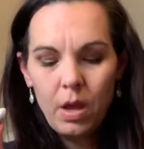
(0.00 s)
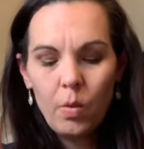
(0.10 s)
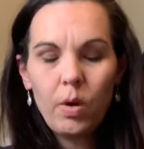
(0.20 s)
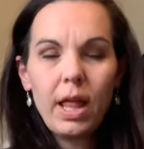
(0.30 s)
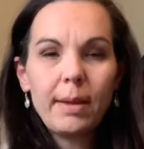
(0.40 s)

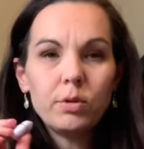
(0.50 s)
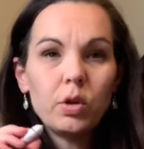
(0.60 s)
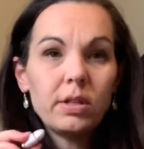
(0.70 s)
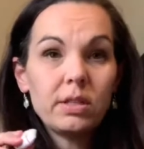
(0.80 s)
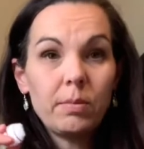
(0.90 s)
while I'm
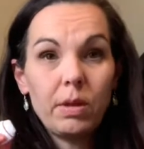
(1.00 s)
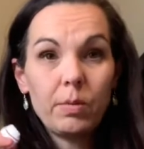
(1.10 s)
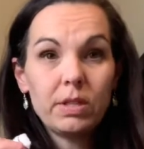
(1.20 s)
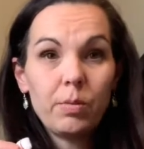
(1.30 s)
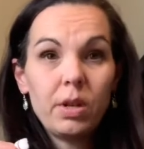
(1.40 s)
doing something
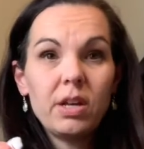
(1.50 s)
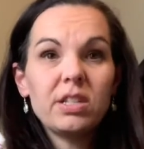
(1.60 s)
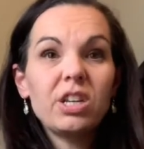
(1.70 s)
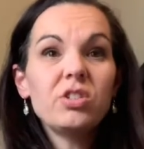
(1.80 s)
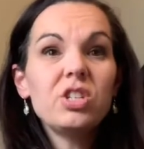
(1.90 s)
with someone else, it
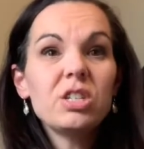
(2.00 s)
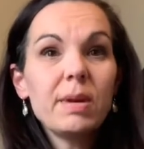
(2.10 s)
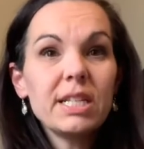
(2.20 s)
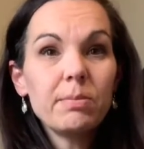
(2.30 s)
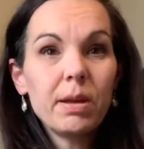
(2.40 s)
usually just
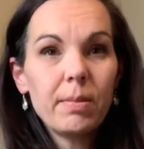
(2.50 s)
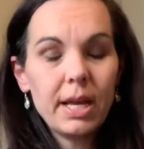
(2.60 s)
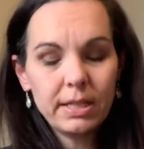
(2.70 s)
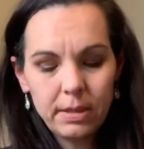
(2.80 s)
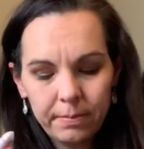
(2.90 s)
makes a big mess.
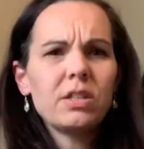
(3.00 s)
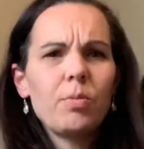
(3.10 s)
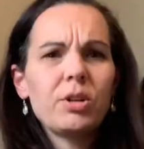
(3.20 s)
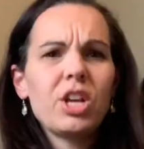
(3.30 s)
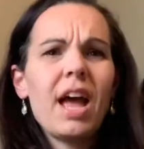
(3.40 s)
So
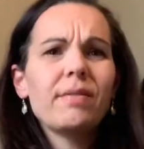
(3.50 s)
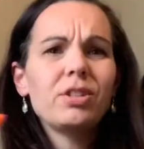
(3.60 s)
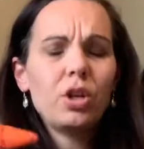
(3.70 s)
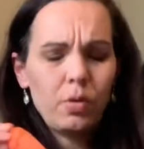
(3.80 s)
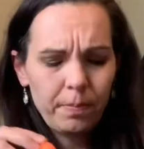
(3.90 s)
much I have
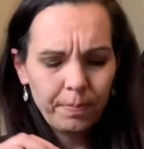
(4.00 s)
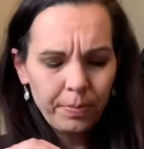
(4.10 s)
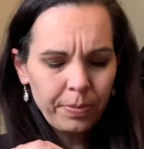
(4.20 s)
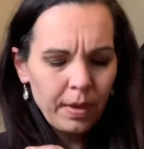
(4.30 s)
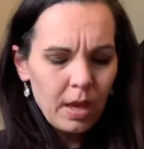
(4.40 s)
2.
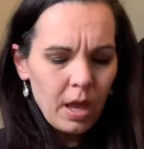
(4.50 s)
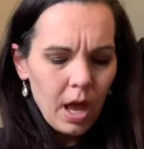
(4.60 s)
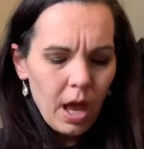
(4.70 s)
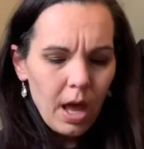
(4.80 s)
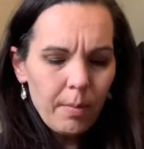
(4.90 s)

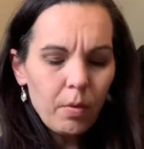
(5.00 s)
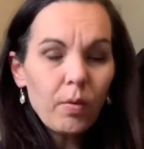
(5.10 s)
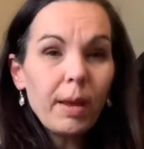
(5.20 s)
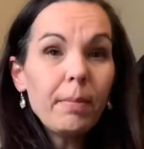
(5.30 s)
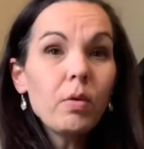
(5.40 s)

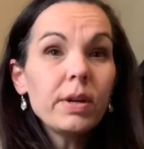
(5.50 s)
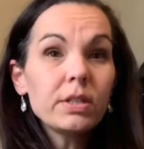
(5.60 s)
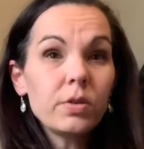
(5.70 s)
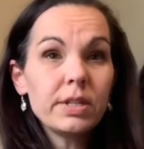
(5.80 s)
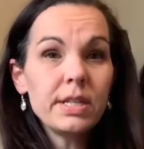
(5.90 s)
Rainbow
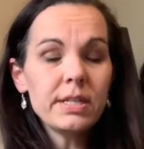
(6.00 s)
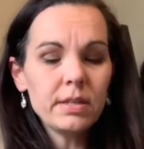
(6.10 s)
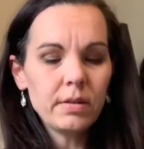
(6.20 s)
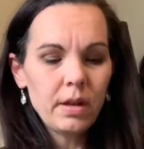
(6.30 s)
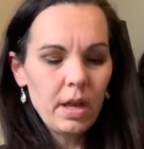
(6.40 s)
resources.
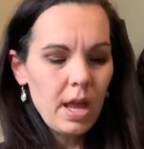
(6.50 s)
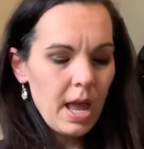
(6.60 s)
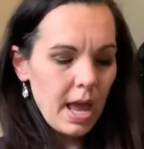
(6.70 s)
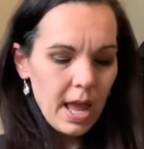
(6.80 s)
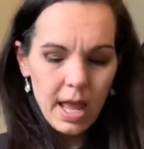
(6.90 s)

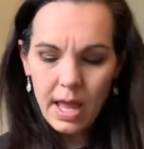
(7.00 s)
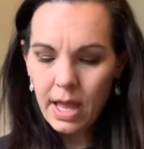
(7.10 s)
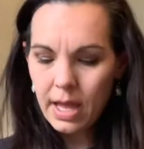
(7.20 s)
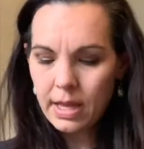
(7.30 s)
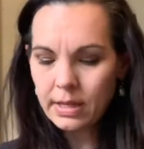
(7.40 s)

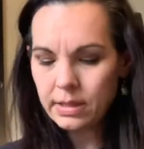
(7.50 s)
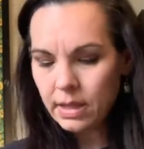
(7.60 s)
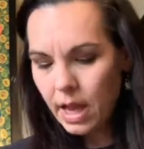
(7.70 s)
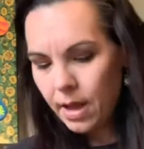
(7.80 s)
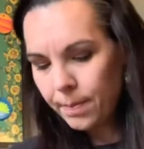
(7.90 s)
And
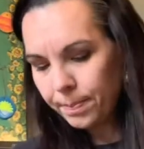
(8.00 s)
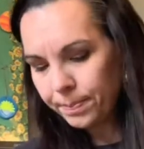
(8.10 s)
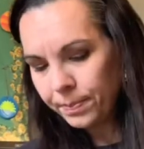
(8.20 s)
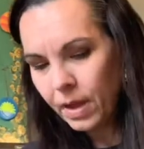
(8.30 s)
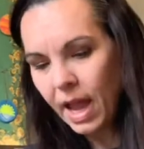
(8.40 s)

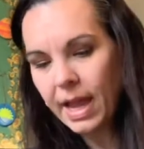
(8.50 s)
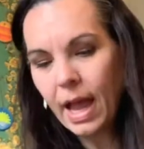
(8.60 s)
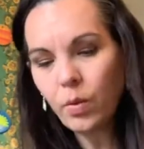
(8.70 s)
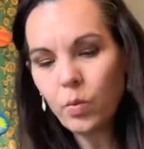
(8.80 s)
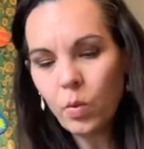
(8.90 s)
I
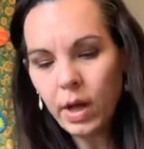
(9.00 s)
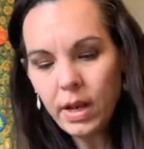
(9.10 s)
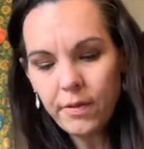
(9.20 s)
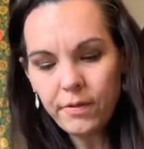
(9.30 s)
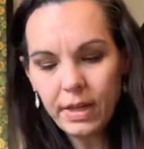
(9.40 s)
got one
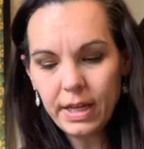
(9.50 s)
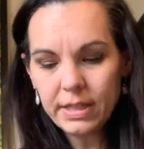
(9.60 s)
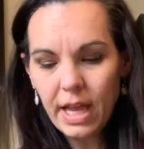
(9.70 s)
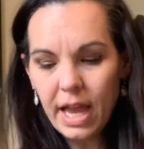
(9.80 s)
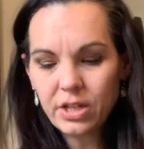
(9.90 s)
of these
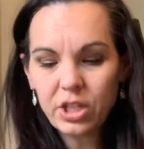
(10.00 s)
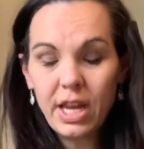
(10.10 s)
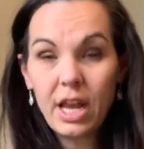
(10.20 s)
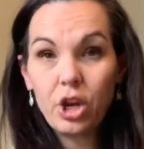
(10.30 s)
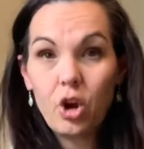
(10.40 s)
actually
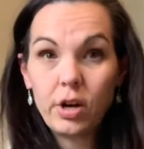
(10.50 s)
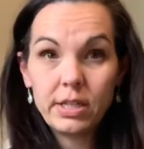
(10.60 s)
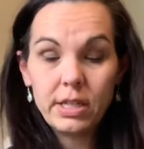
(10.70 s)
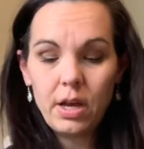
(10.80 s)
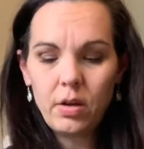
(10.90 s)
at a yard
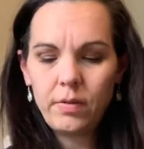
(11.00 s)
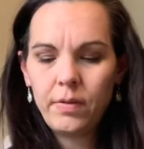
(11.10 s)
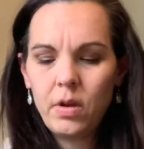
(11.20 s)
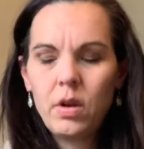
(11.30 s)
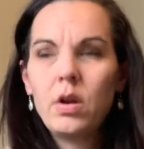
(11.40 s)
sale
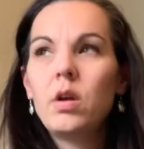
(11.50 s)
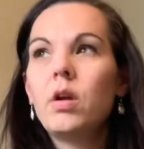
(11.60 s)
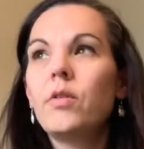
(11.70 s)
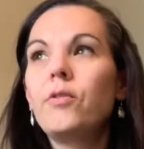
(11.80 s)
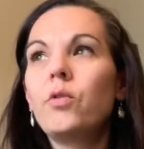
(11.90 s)

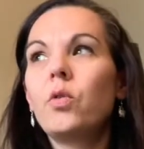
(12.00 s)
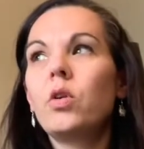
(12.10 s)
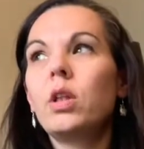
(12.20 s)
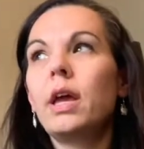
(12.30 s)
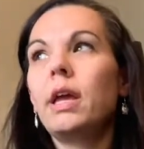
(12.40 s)
for
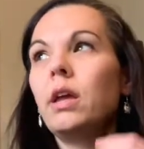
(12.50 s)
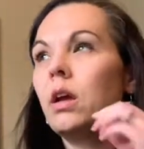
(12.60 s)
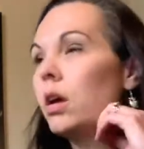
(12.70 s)
like,